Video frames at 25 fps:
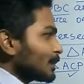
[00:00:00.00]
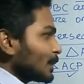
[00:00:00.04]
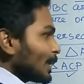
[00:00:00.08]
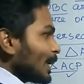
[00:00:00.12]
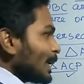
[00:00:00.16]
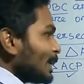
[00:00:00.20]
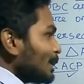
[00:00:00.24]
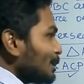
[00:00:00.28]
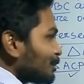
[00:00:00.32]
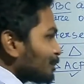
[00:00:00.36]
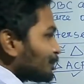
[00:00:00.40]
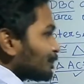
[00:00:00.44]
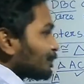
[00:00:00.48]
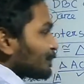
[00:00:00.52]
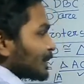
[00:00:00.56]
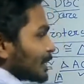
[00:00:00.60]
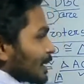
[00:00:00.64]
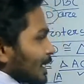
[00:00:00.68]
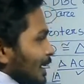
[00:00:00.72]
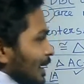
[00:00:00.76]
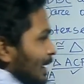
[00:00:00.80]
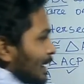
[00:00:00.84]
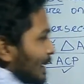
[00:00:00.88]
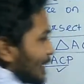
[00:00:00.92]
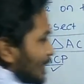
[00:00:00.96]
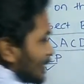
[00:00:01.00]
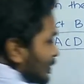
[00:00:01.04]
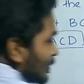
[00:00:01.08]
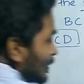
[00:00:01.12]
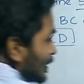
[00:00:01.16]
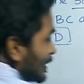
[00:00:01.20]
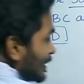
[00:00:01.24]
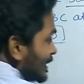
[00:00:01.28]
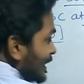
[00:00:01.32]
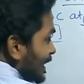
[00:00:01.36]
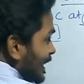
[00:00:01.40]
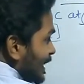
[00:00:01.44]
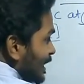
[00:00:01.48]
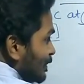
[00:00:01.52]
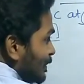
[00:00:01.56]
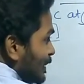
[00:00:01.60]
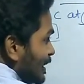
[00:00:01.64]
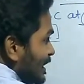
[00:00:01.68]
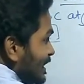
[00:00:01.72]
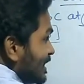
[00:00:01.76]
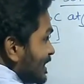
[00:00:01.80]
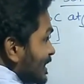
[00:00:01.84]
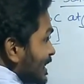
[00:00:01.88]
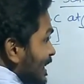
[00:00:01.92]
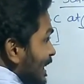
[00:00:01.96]
Okay, so this angle
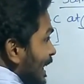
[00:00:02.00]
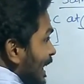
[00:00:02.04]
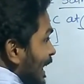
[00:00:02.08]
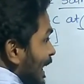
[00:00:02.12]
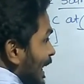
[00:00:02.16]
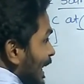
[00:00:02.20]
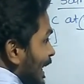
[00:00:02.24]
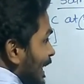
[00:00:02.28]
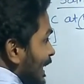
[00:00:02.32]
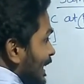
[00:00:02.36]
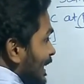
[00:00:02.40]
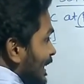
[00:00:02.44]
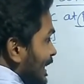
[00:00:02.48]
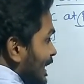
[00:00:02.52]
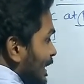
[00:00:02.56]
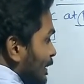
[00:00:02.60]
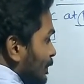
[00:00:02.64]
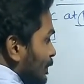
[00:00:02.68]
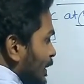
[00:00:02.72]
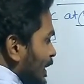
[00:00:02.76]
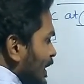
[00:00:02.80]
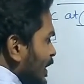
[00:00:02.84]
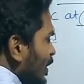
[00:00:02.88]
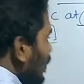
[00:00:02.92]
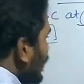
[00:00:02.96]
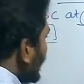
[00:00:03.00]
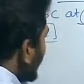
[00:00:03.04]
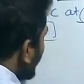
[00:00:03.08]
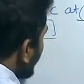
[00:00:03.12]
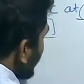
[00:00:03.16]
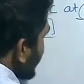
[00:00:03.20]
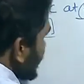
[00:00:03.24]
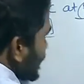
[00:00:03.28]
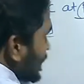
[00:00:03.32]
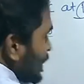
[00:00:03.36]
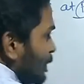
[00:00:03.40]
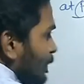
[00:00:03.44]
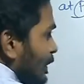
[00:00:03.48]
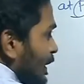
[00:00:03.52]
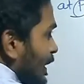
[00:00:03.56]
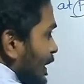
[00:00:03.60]
means ADB, or you can say